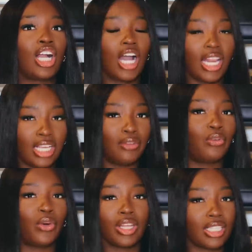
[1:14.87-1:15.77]
gunning
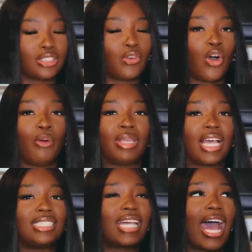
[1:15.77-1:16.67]
for this fall
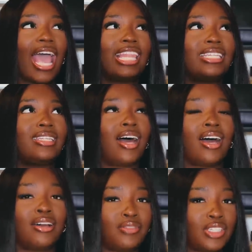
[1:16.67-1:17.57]
because I
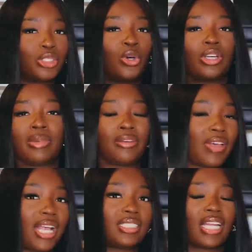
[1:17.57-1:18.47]
love talking about
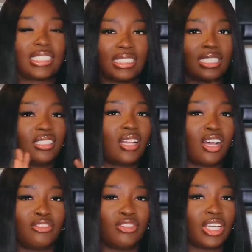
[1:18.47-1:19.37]
fashion. I just
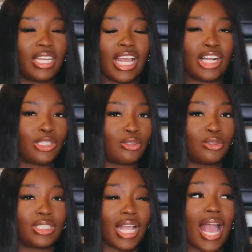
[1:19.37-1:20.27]
love looking at
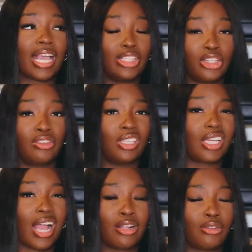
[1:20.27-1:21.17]
clothes. Like I can literally
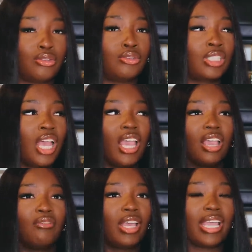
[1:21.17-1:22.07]
look at clothes
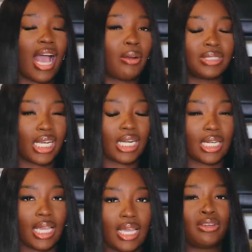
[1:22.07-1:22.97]
eight hours out of
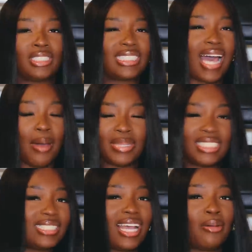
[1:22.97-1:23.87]
the day. You'll just
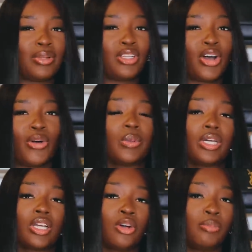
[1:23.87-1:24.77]
comment it down below. So we're
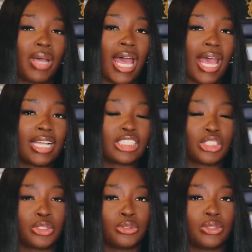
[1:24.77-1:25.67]
gonna go bags,
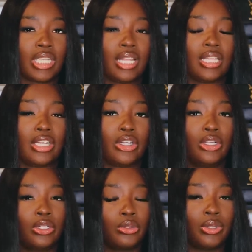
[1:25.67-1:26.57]
shoes, and then
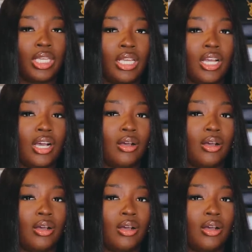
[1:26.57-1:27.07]
clothing